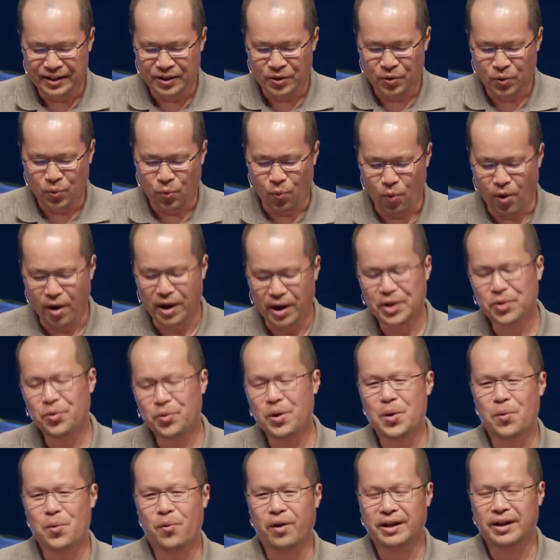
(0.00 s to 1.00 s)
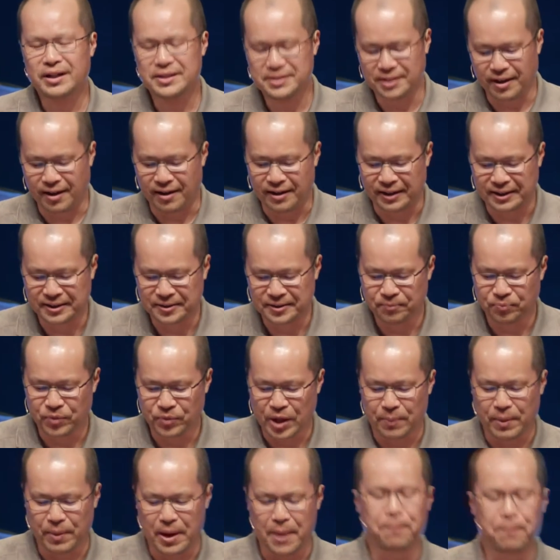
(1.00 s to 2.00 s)
Why do I want to talk
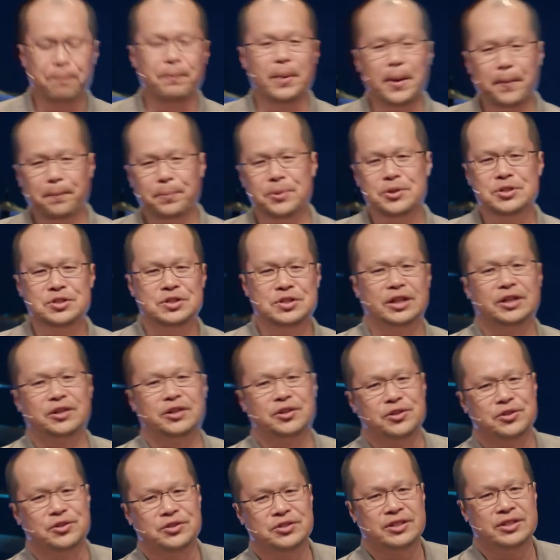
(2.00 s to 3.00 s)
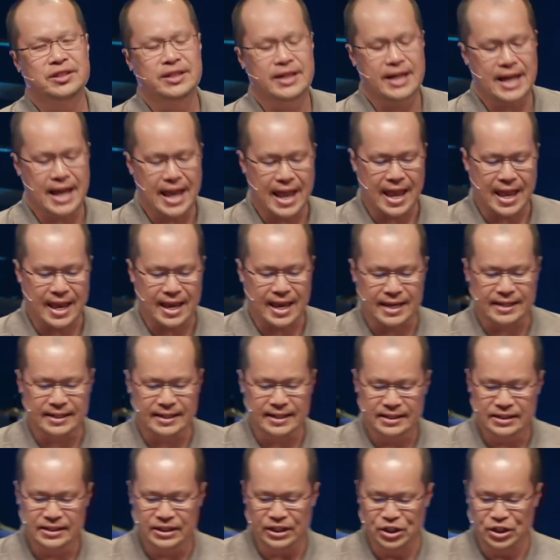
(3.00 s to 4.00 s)
about bumper stickers
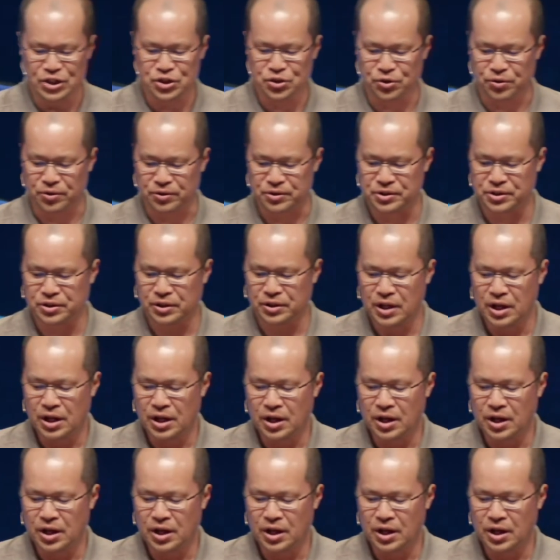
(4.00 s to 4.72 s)
and t-shirts?